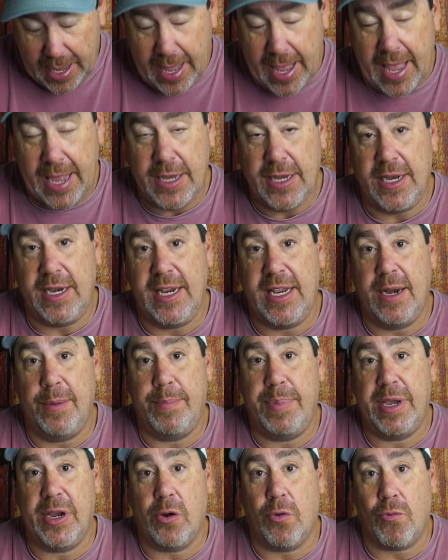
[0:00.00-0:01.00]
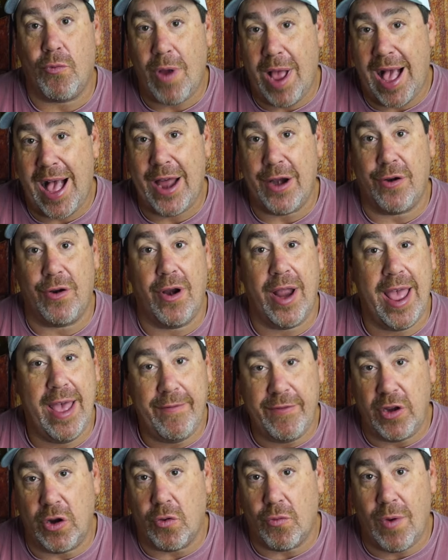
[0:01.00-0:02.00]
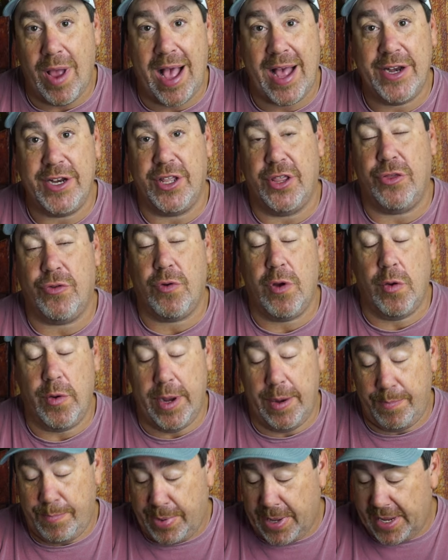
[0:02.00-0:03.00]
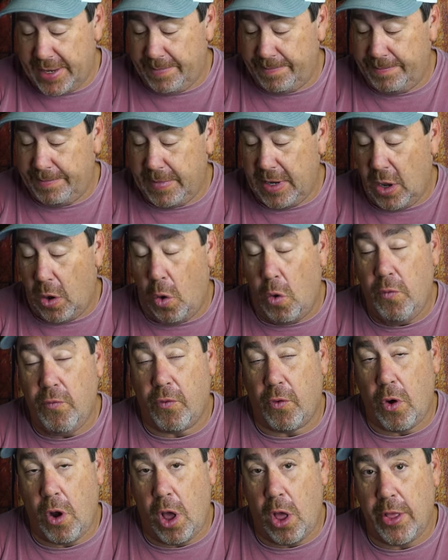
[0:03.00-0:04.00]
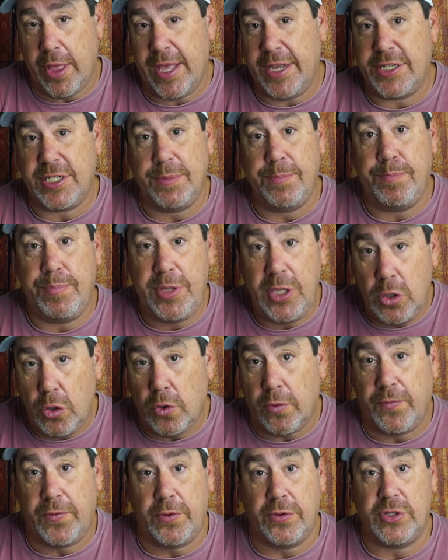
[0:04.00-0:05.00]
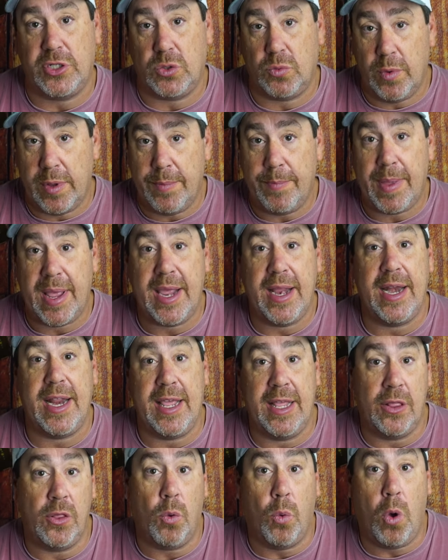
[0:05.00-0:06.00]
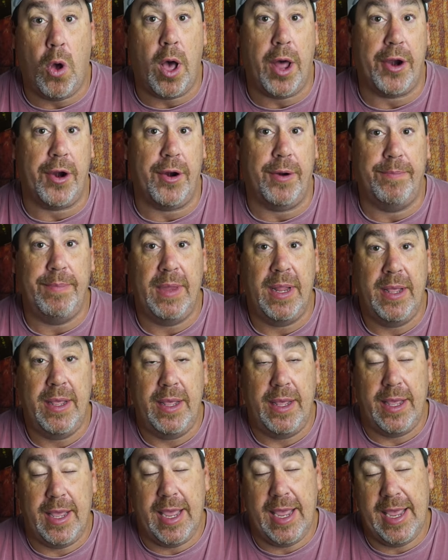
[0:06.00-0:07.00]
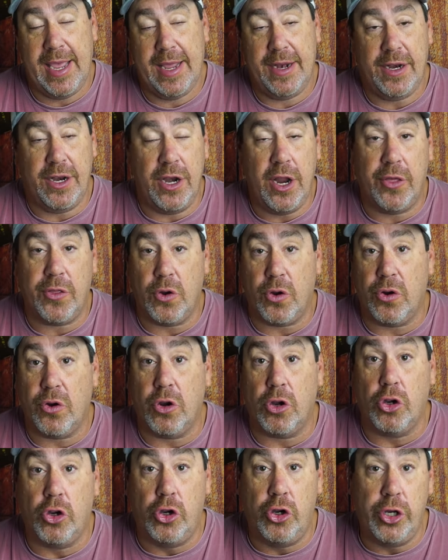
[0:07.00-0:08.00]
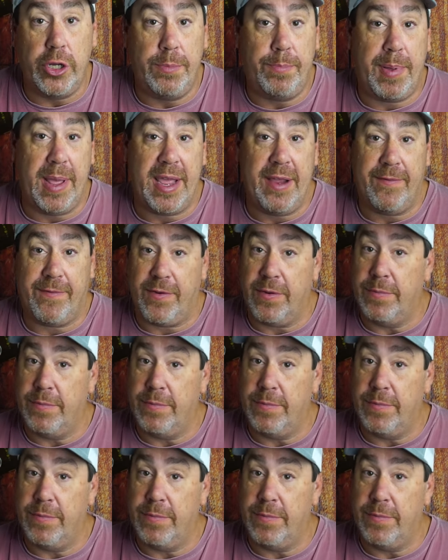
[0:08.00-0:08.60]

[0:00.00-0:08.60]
and you need a bigger rod or a heavier rod to throw it, but overall, it's a beautiful swim bait in the water and another good bait